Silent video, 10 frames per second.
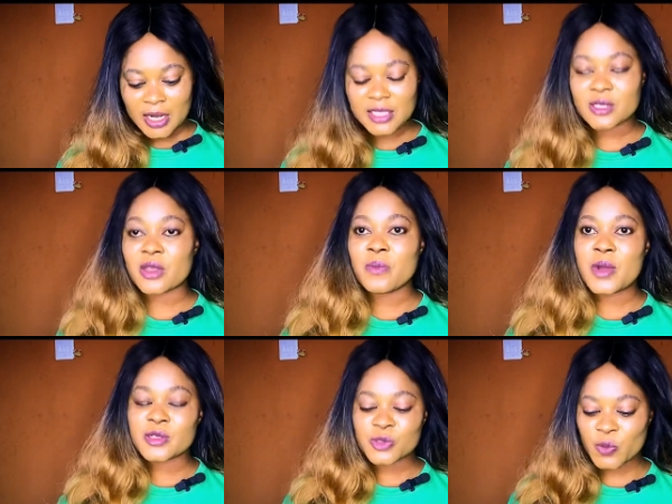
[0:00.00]
Let's talk
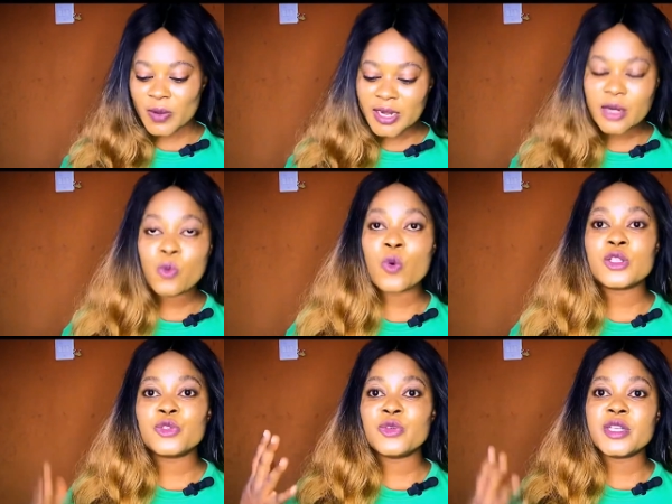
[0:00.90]
about screening,
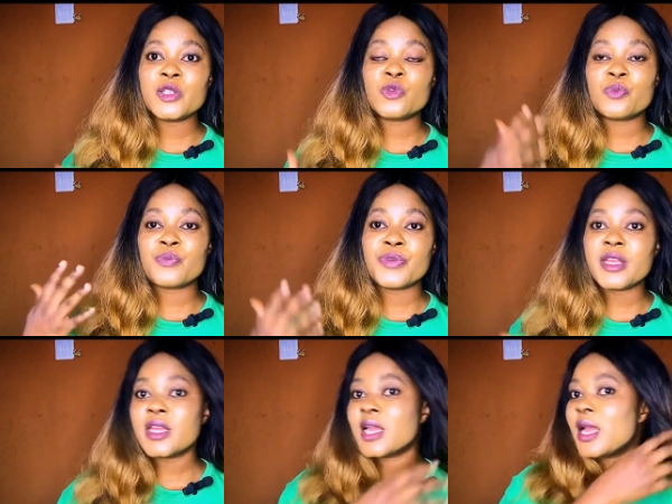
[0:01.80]
what you need to
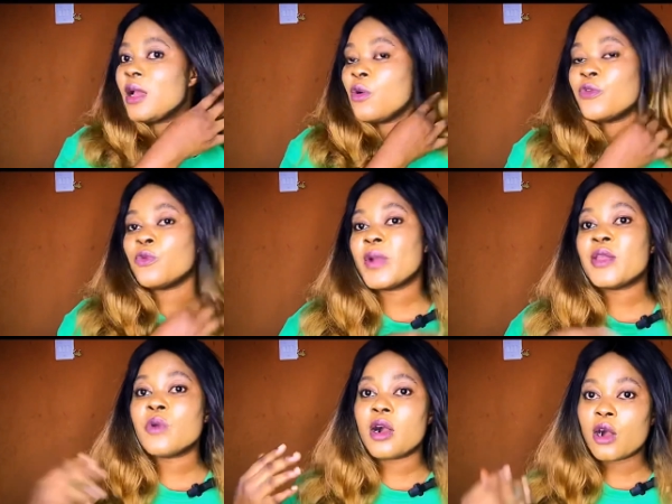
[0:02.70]
bring
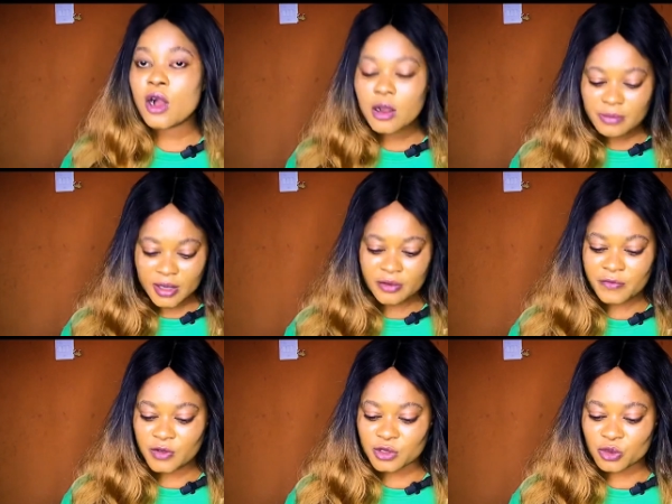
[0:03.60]
when you are
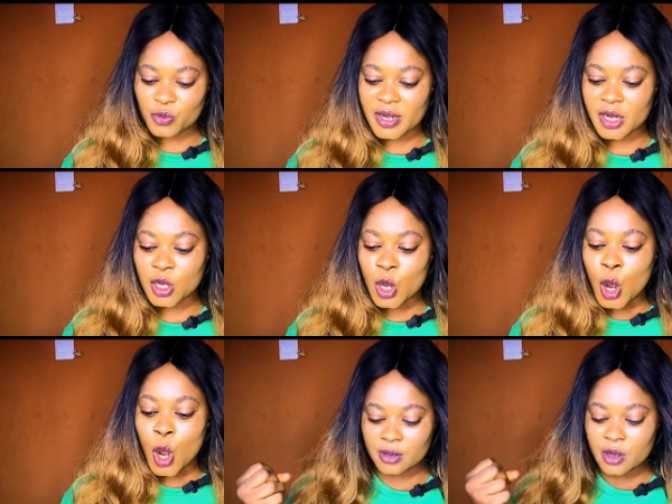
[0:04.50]
coming for screening.
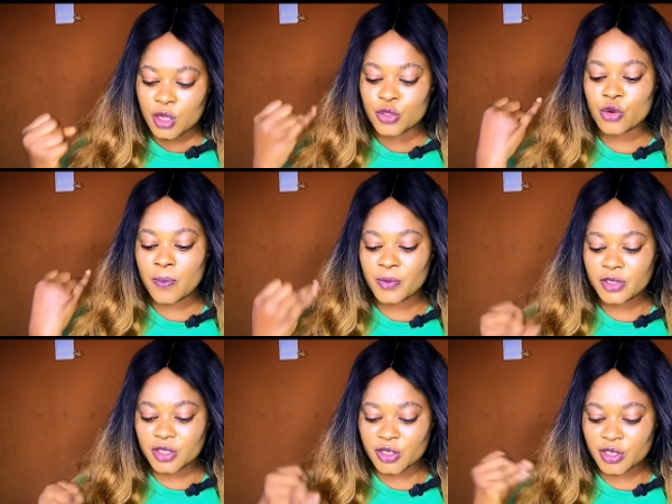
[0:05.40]
You
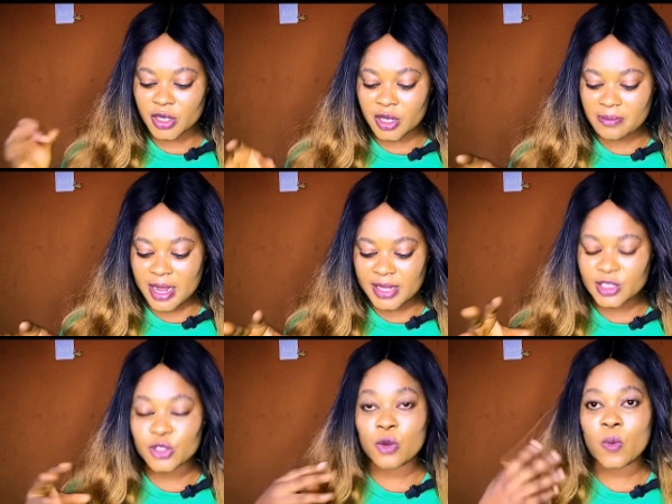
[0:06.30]
upload your
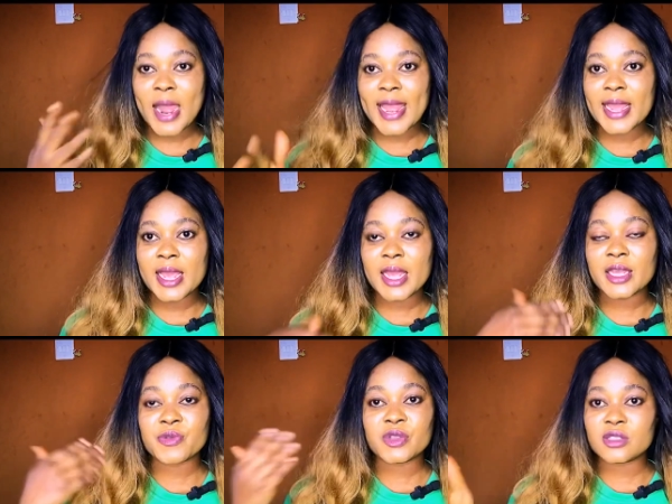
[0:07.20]
documents, your
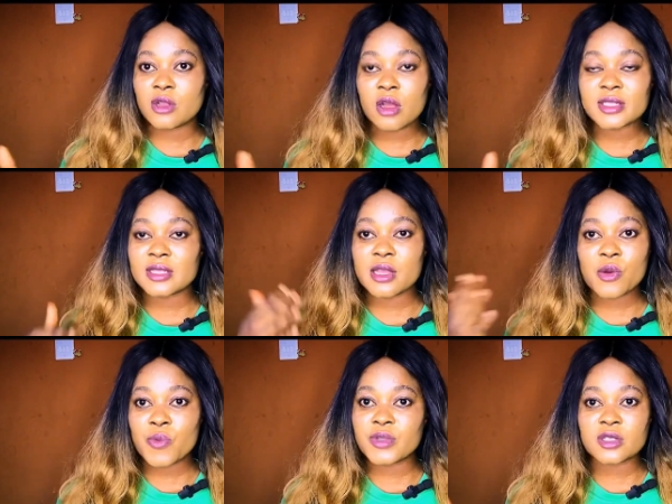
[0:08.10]
WAHEC results,
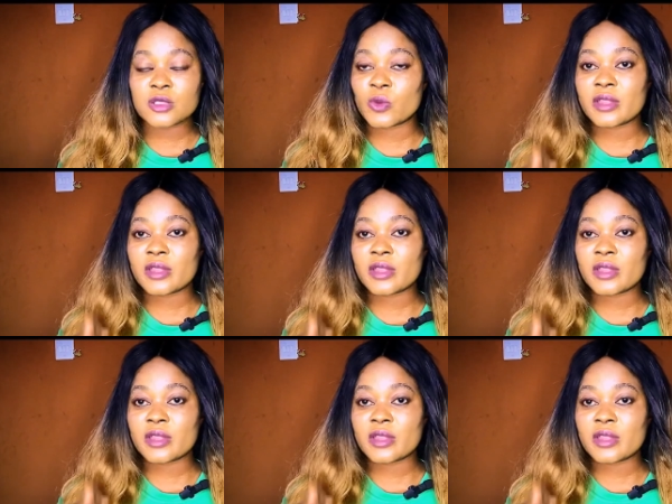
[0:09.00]
NECO results,